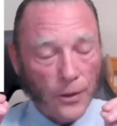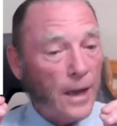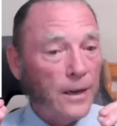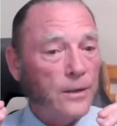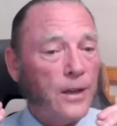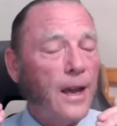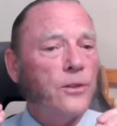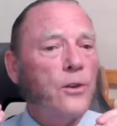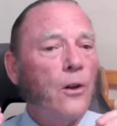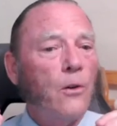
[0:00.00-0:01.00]
that is,
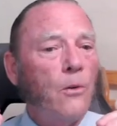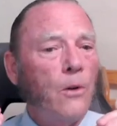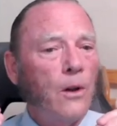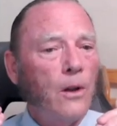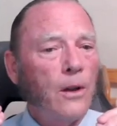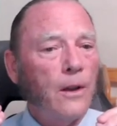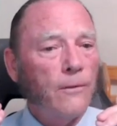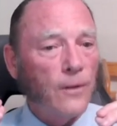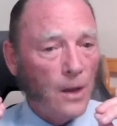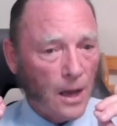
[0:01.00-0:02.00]
has no
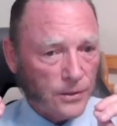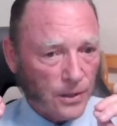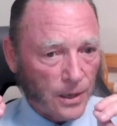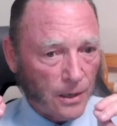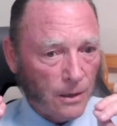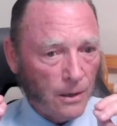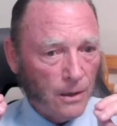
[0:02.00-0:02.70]
velocity.